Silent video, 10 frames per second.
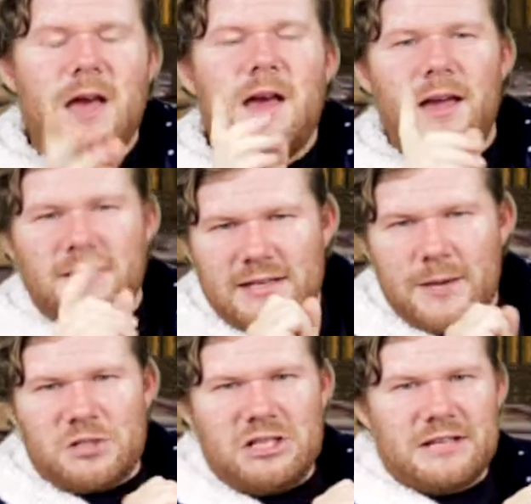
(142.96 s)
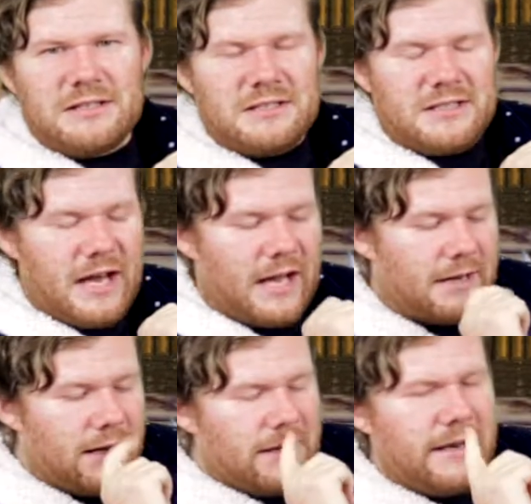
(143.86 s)
Except she doesn't die.
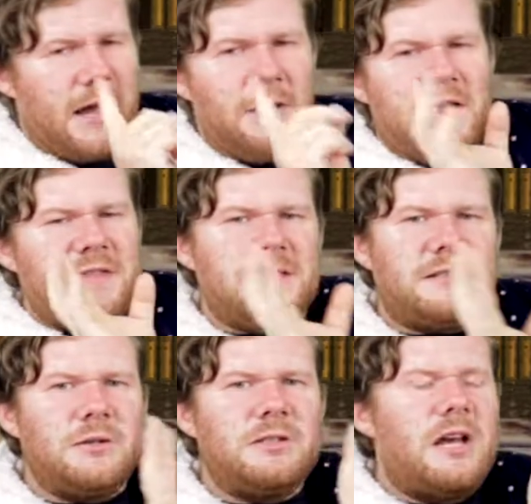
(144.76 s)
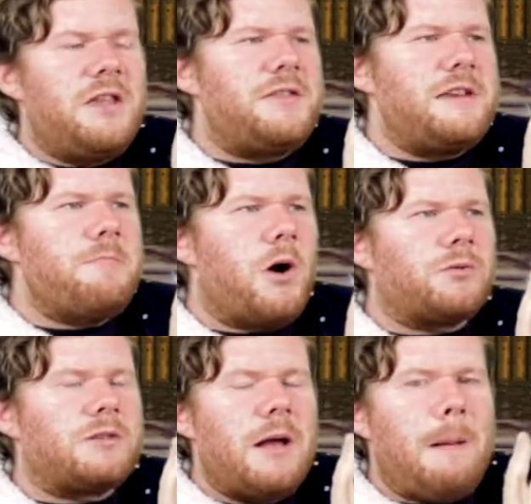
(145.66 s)
Now, this is the
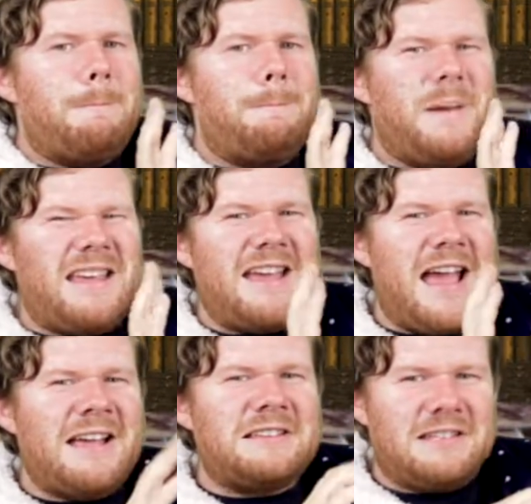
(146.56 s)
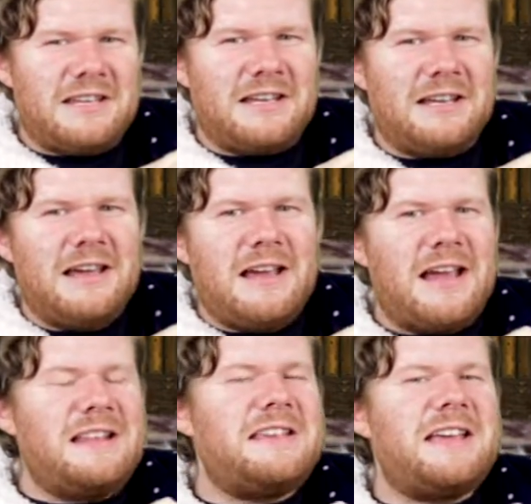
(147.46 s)
most BS thing
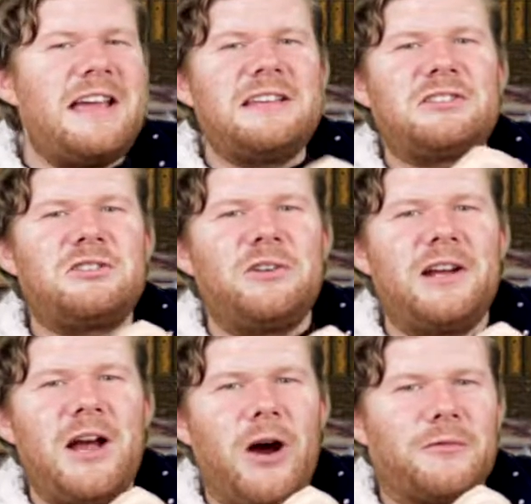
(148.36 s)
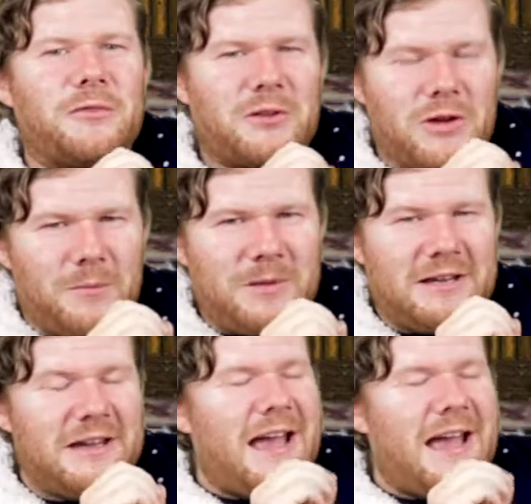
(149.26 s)
in the history of the comic,